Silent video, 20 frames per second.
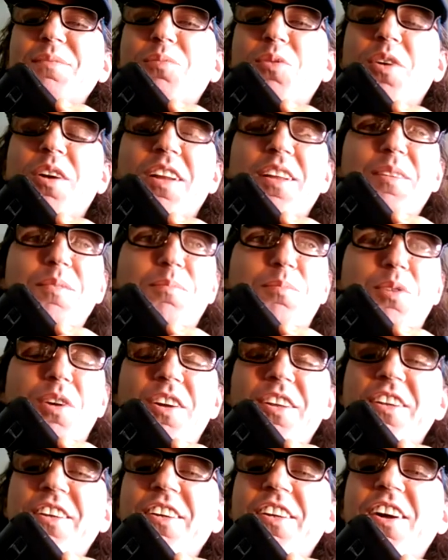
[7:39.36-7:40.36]
brought a
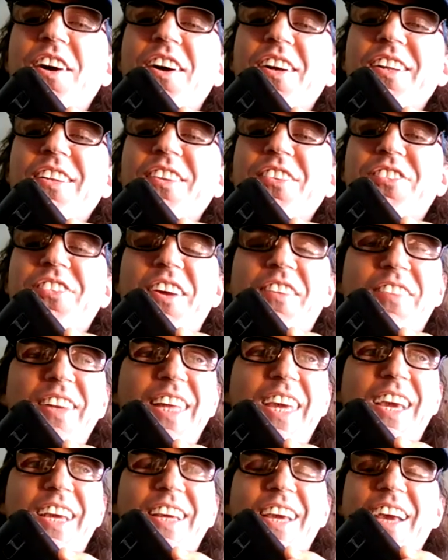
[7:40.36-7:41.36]
brought a good article
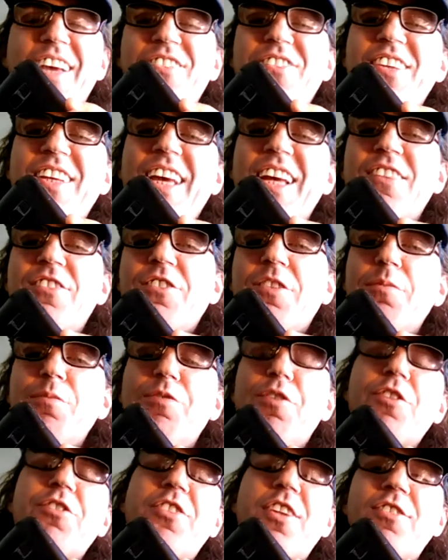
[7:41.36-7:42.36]
seventy eight case against
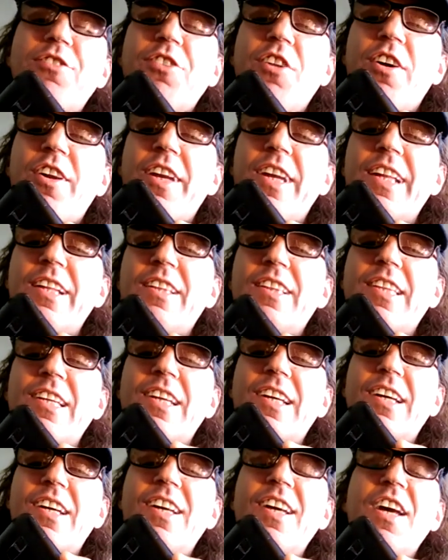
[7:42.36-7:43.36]
them. First I started at
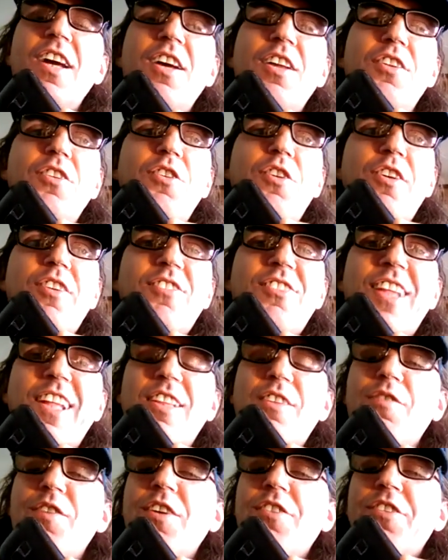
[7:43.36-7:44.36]
uh, New York
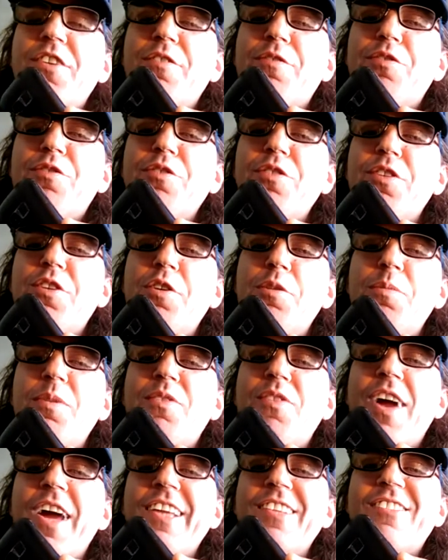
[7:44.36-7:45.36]
State Division of
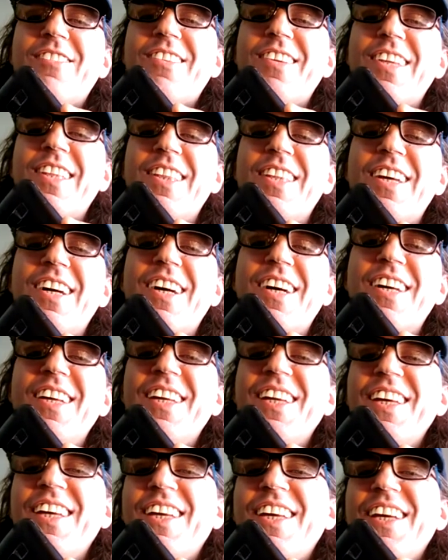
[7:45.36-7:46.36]
Human Rights and uh,
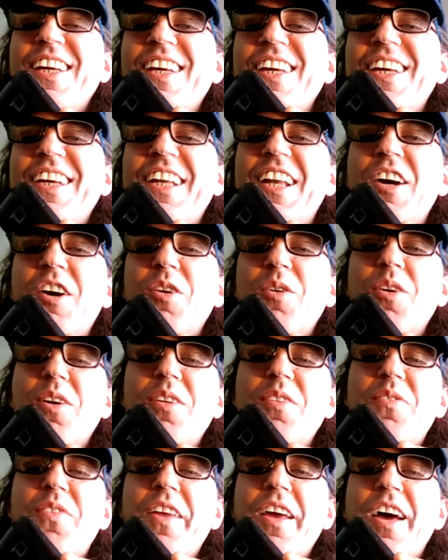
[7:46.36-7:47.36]
you
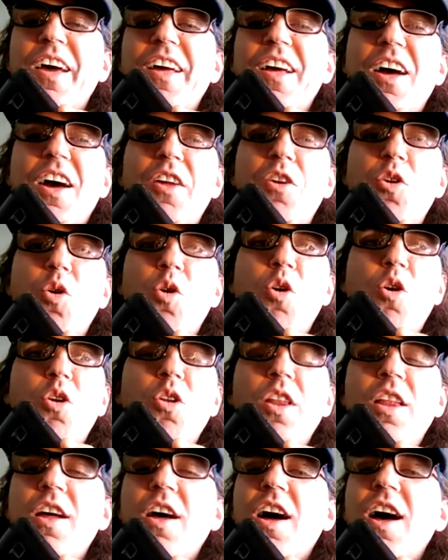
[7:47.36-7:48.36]
know uh, an
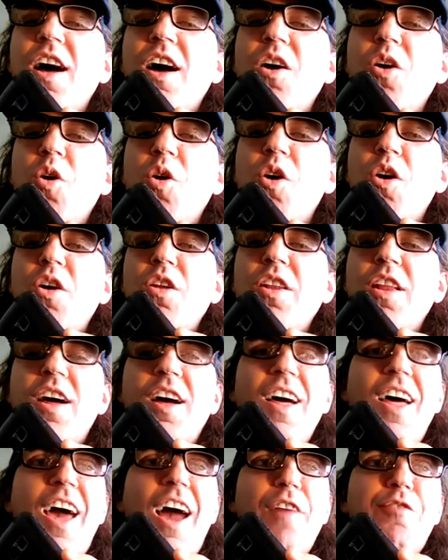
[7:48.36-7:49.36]
all uh, all
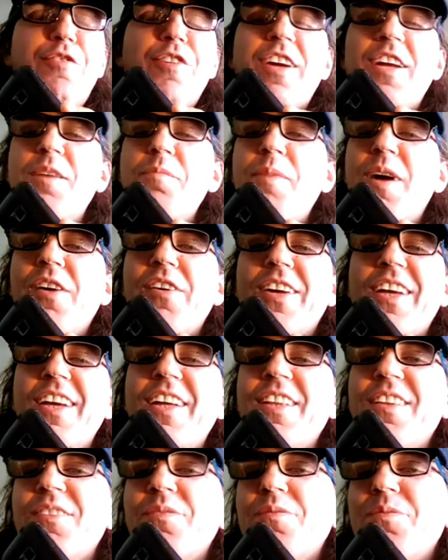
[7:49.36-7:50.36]
African
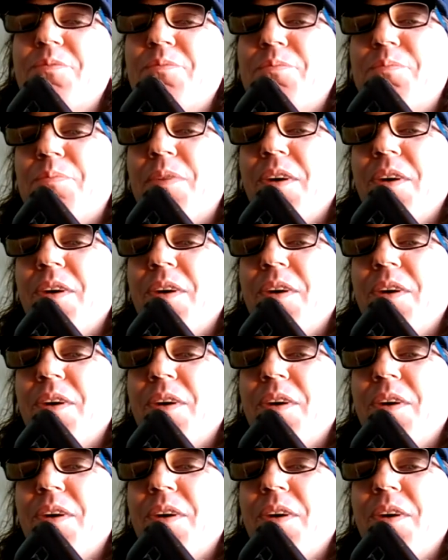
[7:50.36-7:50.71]
American